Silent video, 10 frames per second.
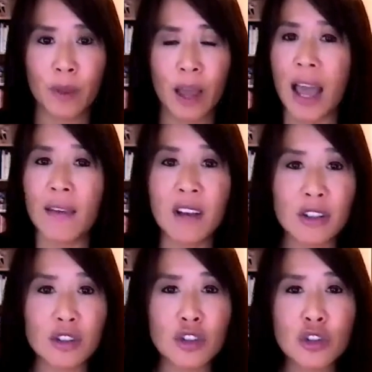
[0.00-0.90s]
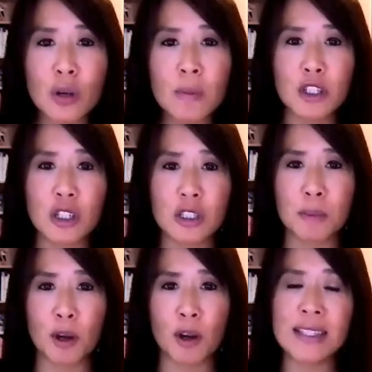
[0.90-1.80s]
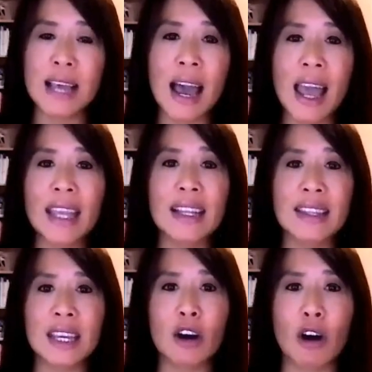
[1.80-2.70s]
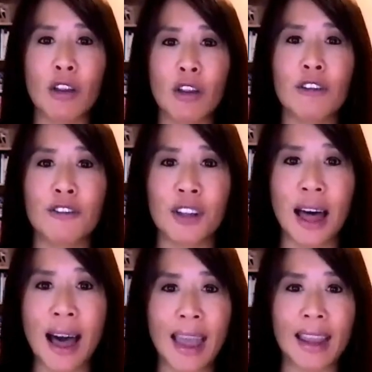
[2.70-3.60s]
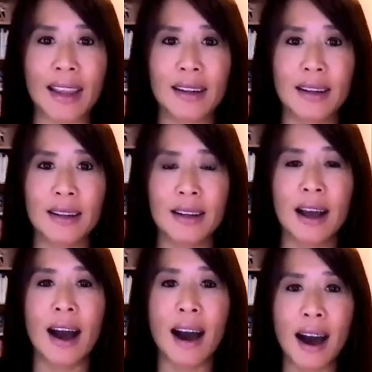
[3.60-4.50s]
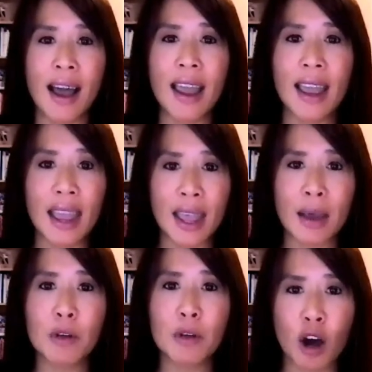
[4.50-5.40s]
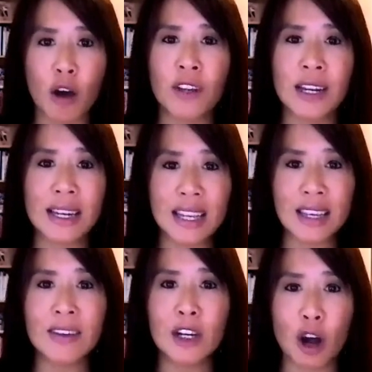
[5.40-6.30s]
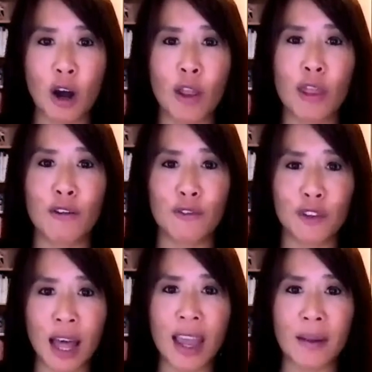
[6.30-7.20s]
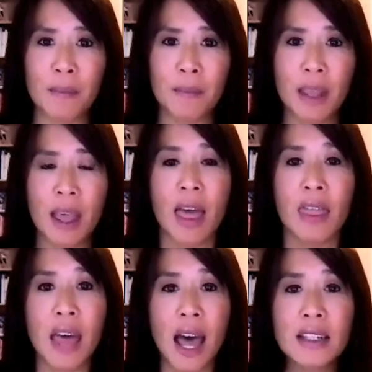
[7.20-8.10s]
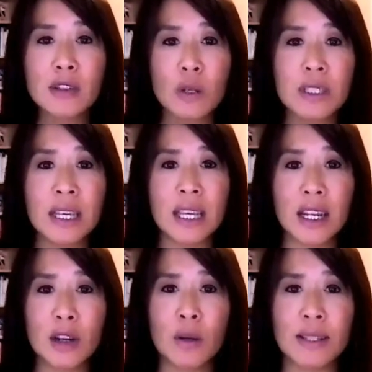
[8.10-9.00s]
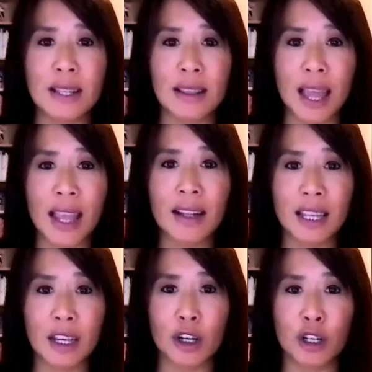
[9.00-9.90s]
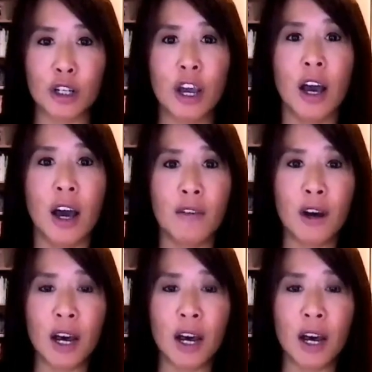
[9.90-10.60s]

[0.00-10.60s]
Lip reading: I've got so much experience. I can think on the fly. I am confident even on the fly. That is going to increase the likelihood of